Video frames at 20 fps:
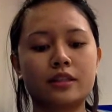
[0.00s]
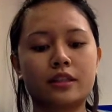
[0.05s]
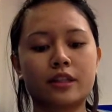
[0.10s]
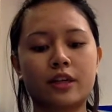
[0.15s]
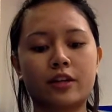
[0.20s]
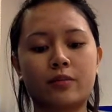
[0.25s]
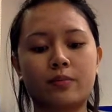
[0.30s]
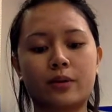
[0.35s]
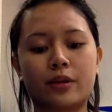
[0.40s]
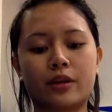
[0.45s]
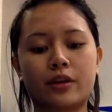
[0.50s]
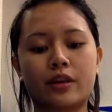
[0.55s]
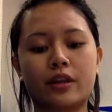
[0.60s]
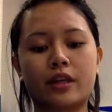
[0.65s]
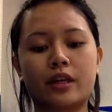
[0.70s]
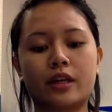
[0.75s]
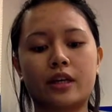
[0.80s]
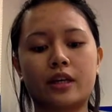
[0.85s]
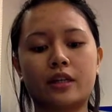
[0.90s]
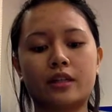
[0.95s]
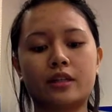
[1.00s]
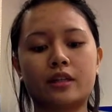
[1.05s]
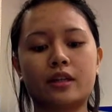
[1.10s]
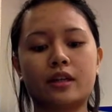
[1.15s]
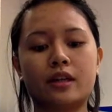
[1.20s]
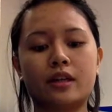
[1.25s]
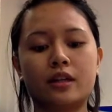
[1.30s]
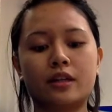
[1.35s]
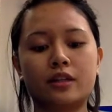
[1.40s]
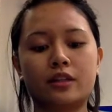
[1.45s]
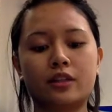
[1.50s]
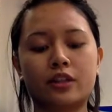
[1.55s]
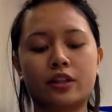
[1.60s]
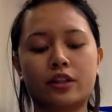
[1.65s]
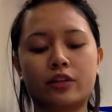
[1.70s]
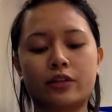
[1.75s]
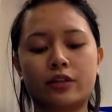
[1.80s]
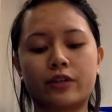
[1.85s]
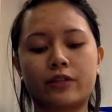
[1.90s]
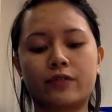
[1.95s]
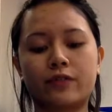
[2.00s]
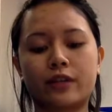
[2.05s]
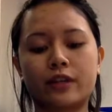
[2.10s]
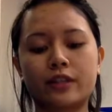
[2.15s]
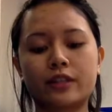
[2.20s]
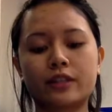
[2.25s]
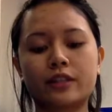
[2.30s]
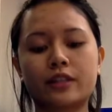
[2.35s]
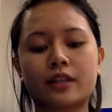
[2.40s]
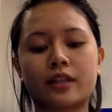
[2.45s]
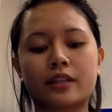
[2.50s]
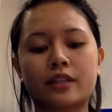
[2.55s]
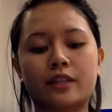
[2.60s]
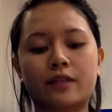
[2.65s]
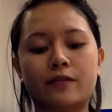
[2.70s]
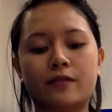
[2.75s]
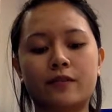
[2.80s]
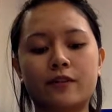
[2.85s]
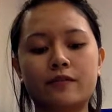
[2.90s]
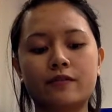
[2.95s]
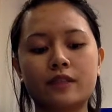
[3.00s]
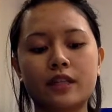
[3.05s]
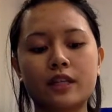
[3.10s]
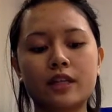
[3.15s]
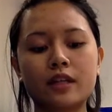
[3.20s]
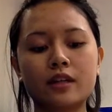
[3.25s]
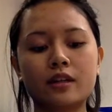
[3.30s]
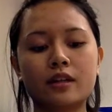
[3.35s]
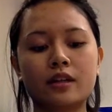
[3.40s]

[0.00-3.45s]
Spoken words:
Date of birth is January 1st, 1950.